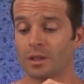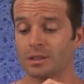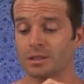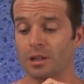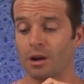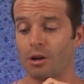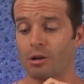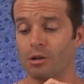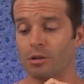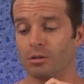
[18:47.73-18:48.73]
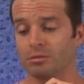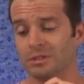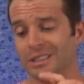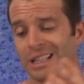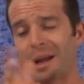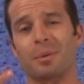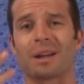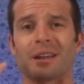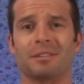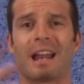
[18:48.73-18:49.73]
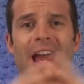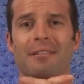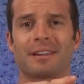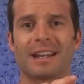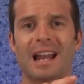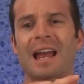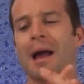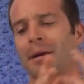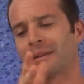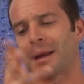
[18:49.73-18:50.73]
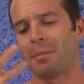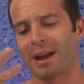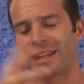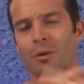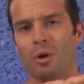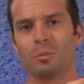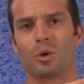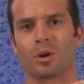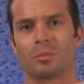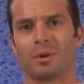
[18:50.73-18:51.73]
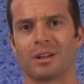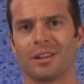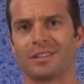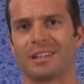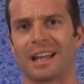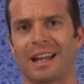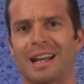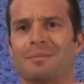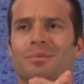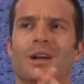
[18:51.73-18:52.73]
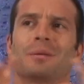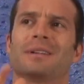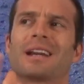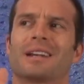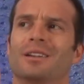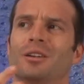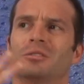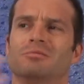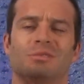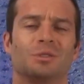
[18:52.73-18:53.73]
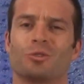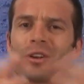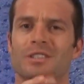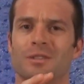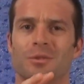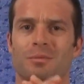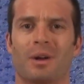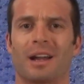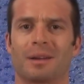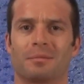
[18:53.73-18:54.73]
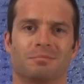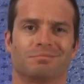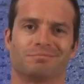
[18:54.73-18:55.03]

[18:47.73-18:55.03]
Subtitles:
So yeah, I'll probably give it a half again. I might get one more, but other than that, I'm probably not going to go too crazy with buying